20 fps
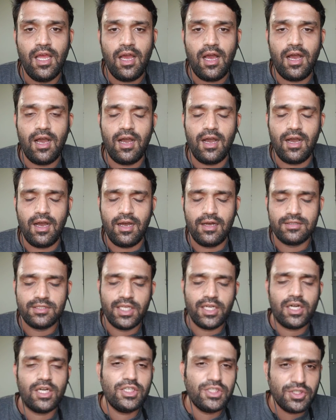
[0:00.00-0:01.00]

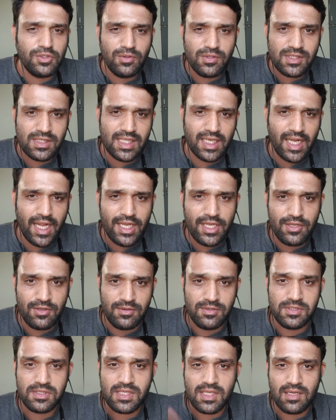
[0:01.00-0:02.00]
There are tools that I
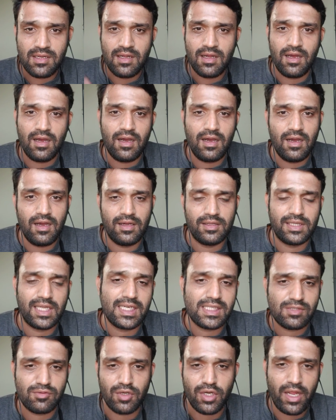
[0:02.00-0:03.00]
use.
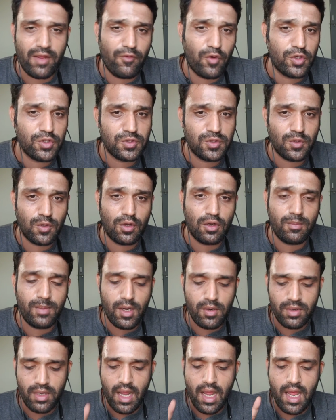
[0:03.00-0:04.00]
That's what I want to talk about.